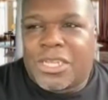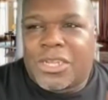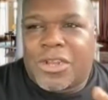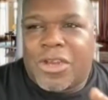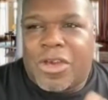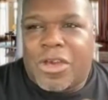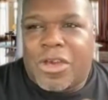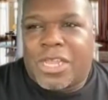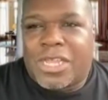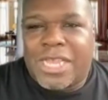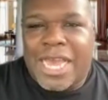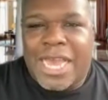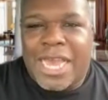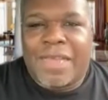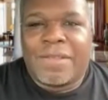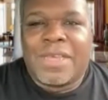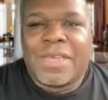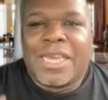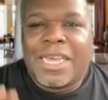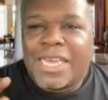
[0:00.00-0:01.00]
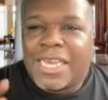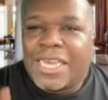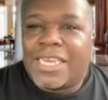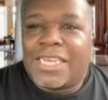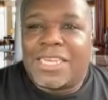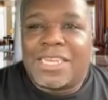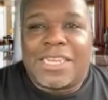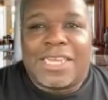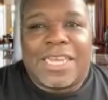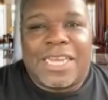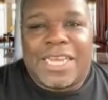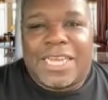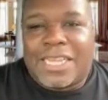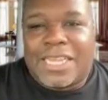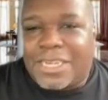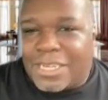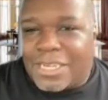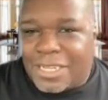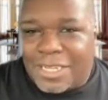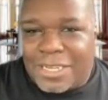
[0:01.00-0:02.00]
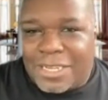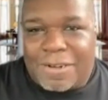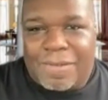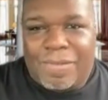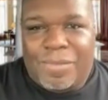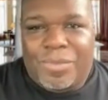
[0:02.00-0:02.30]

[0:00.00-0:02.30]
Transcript: and all of that, it ended.